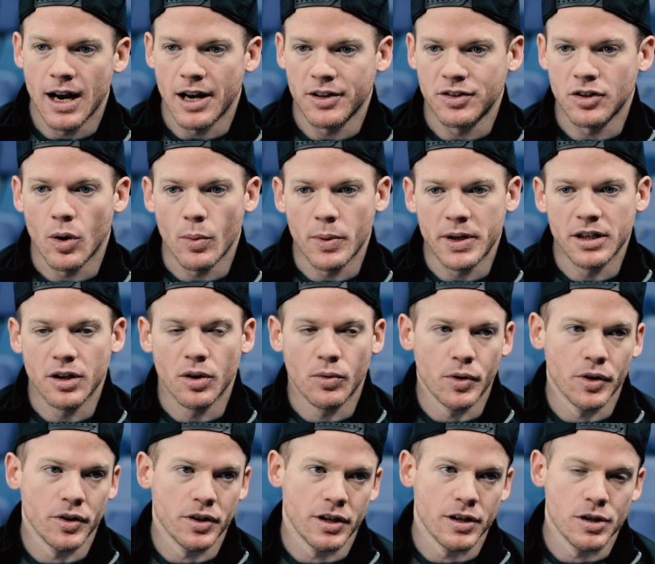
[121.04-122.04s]
I thought we did a
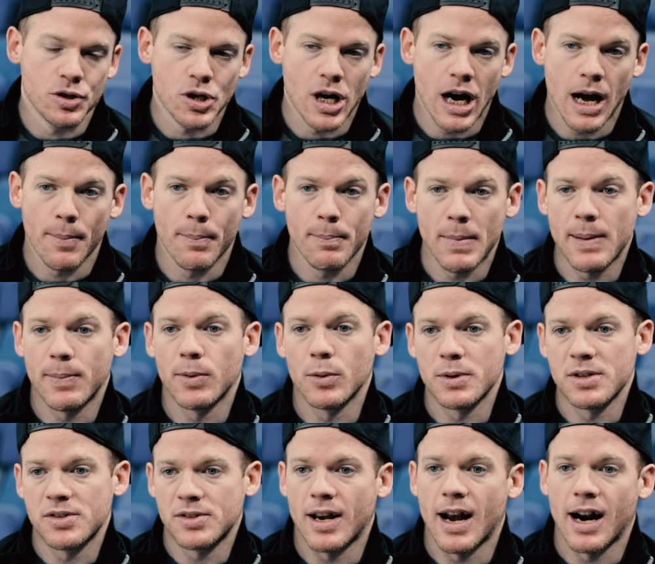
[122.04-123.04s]
really good job. Maybe
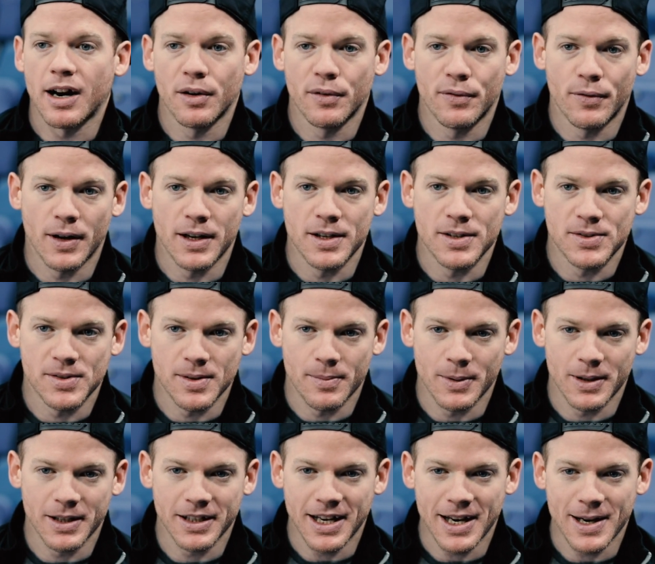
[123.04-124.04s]
we sacrificed
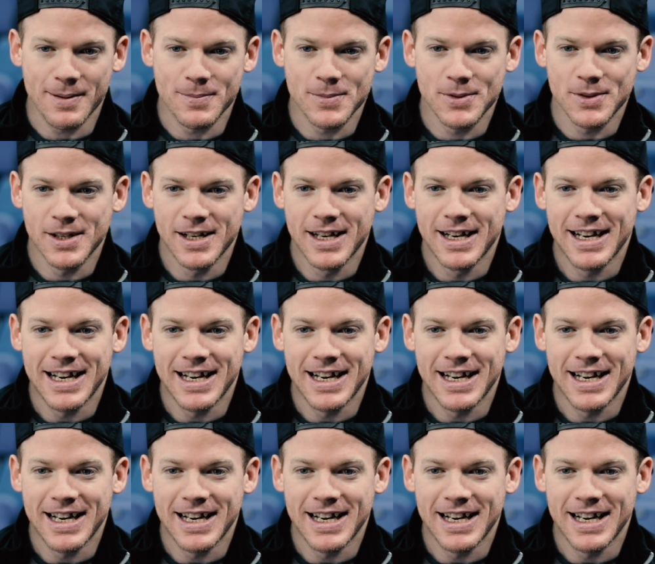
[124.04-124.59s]
some of the games